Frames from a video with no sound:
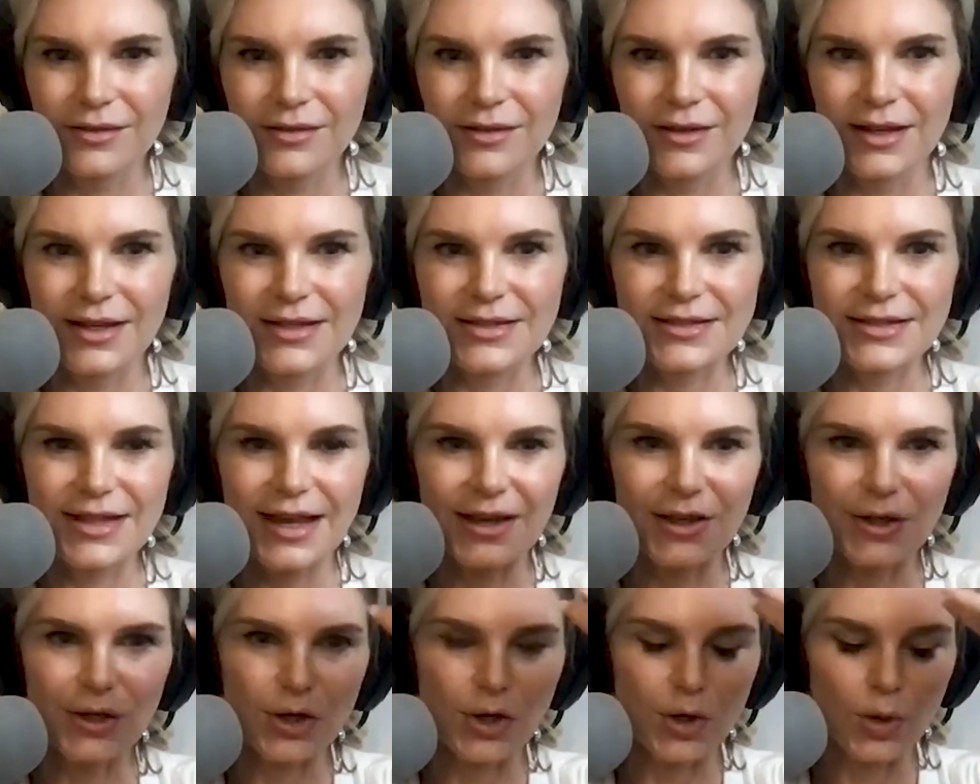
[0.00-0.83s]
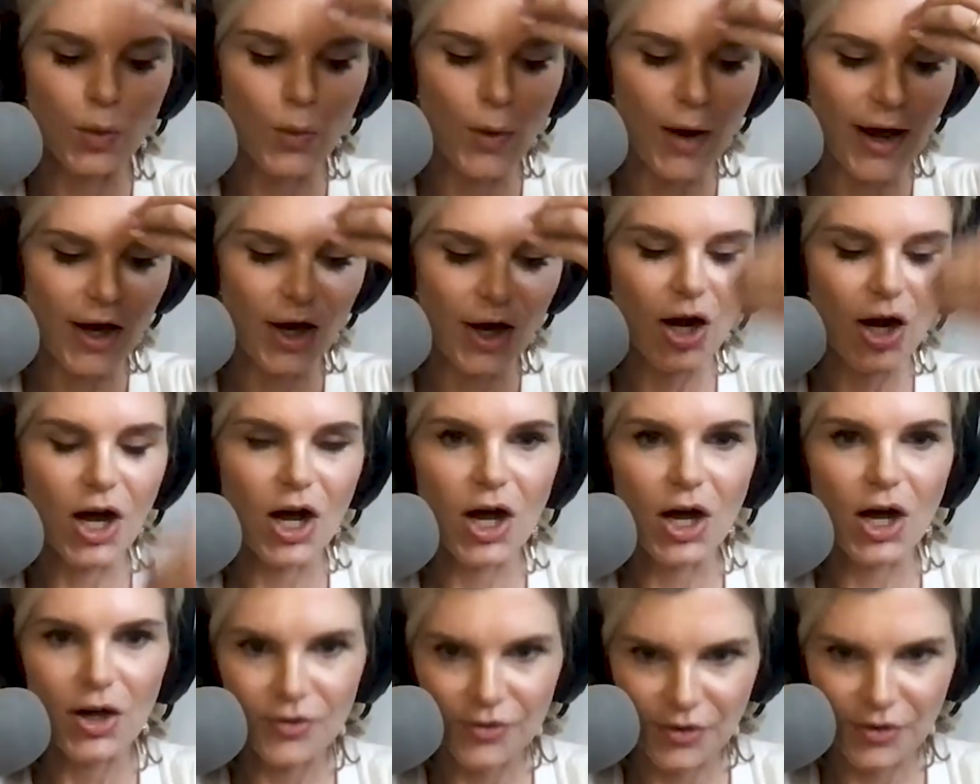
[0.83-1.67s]
It's like you're aware
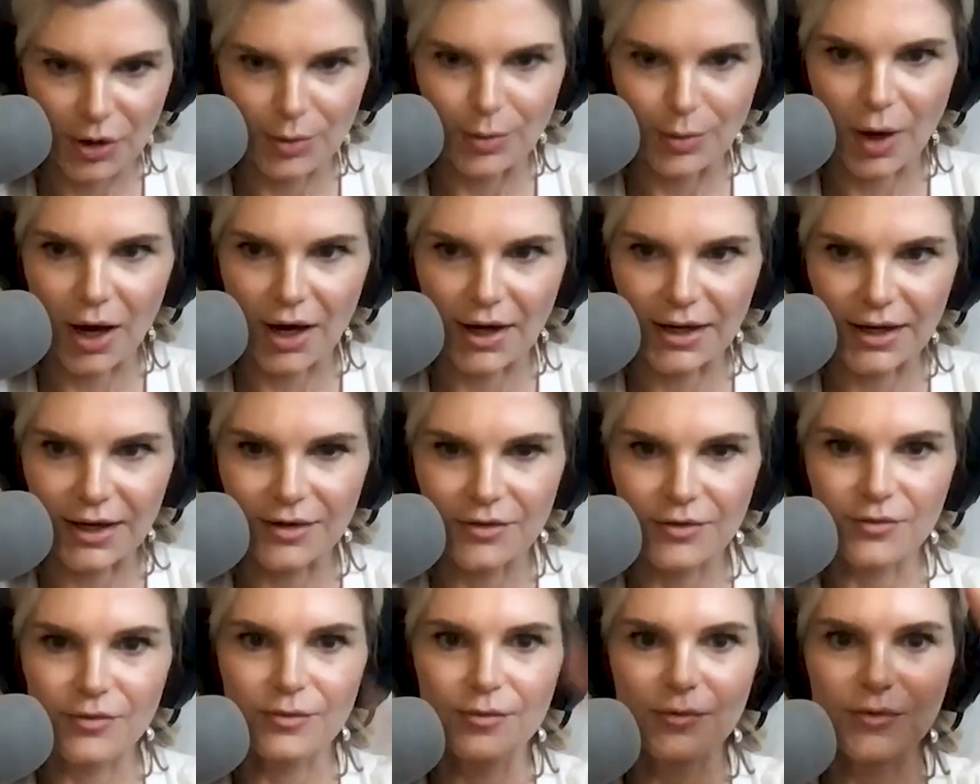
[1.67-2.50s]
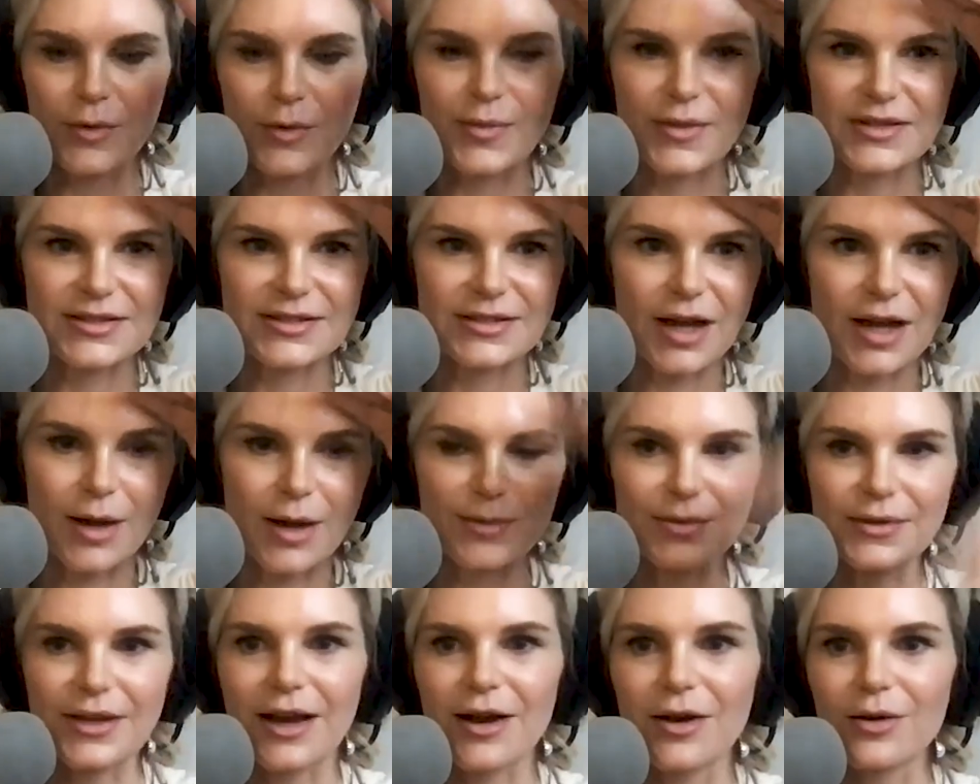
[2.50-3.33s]
of your body from this
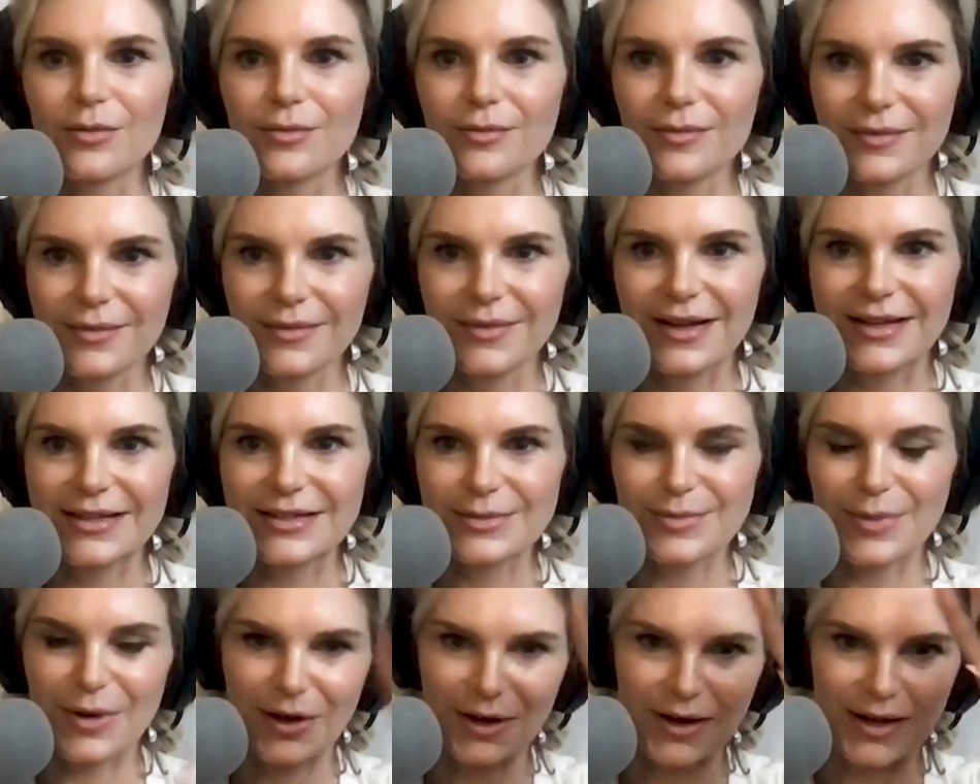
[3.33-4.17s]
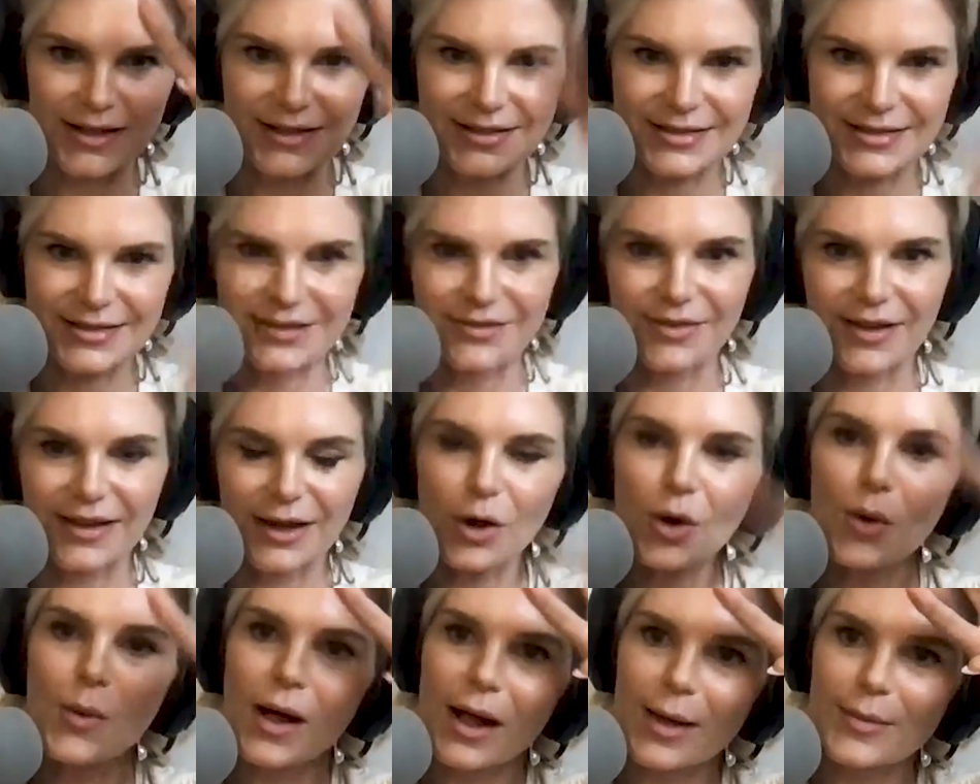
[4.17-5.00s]
top-down experience of like,
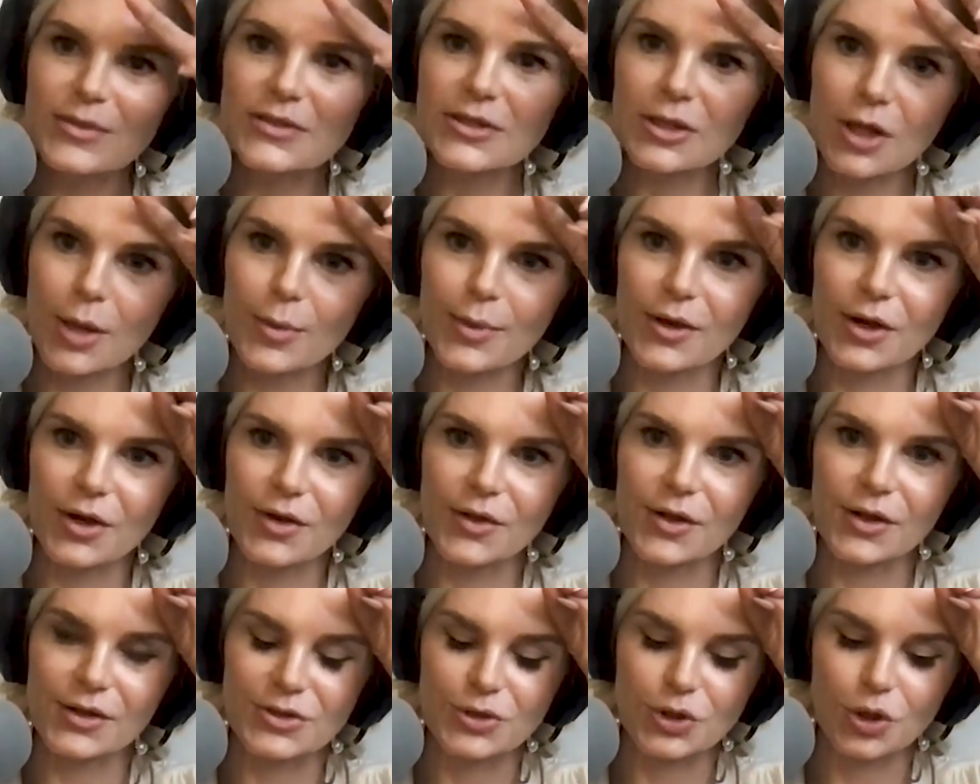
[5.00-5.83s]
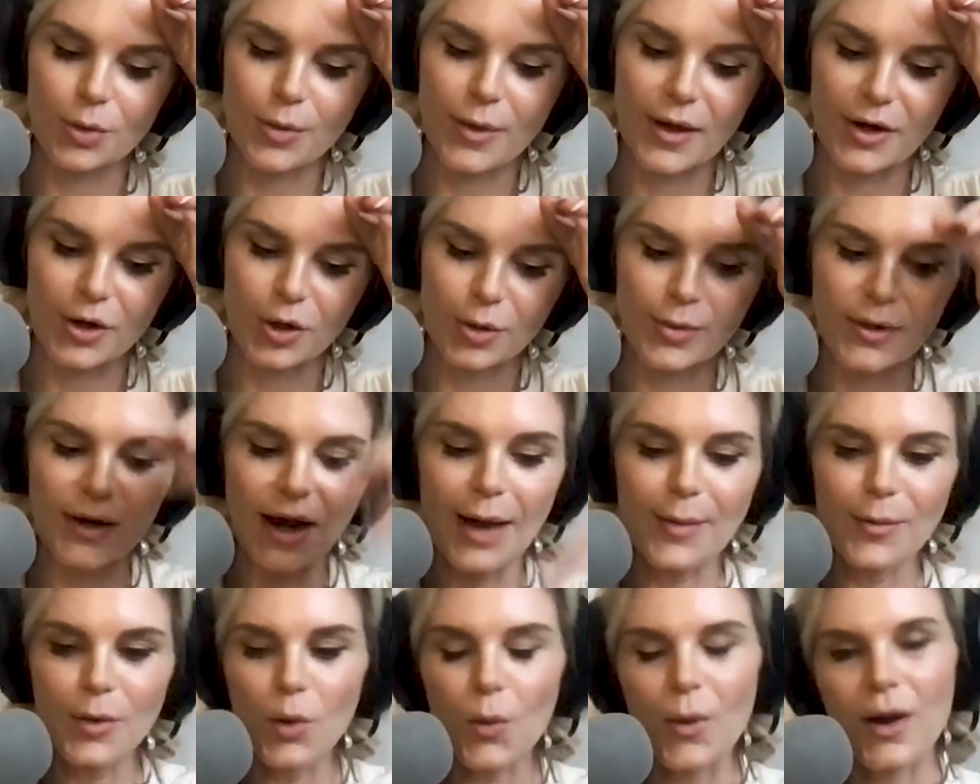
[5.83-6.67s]
oh, well, I'm still up here in the control panel, but
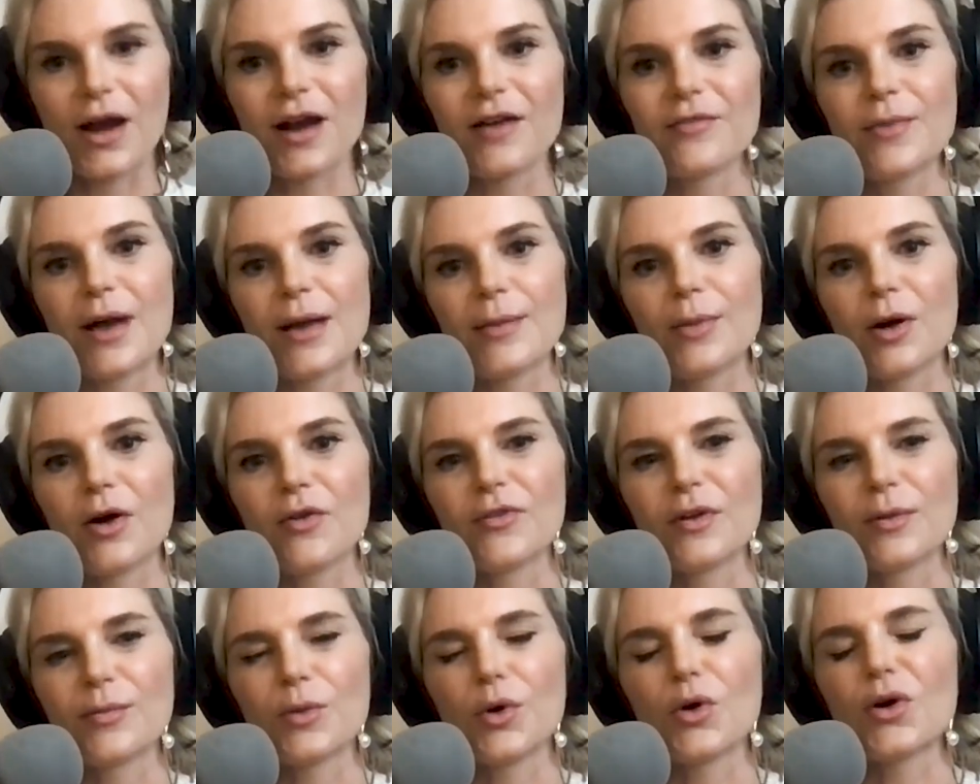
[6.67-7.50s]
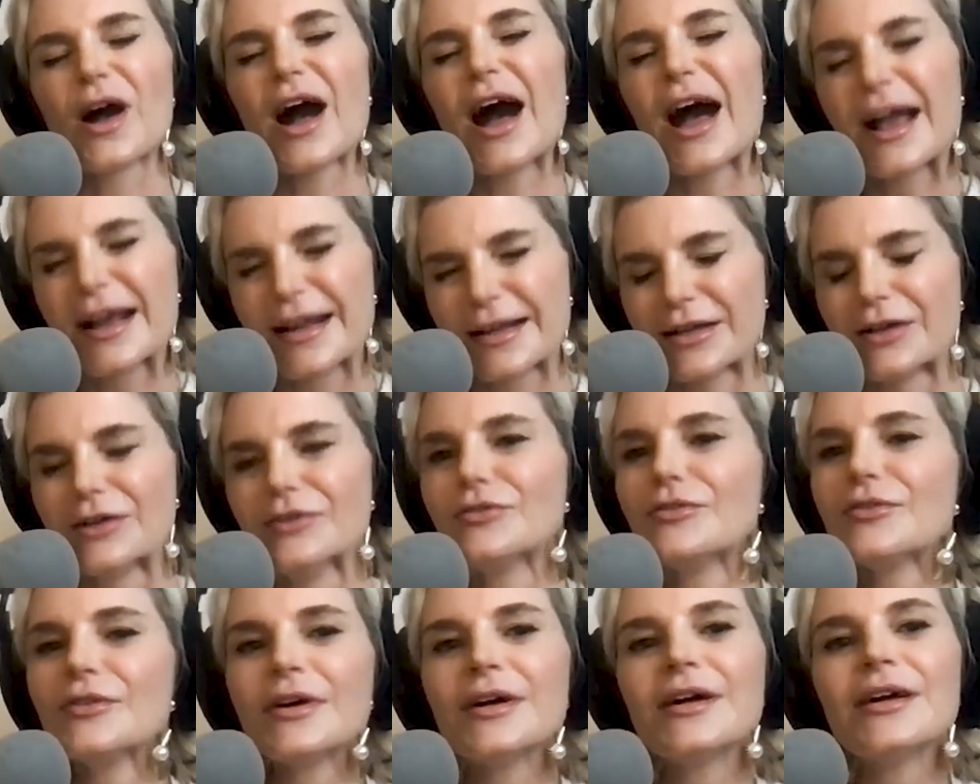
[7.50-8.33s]
I'm aware of my pelvic bowl, kind of.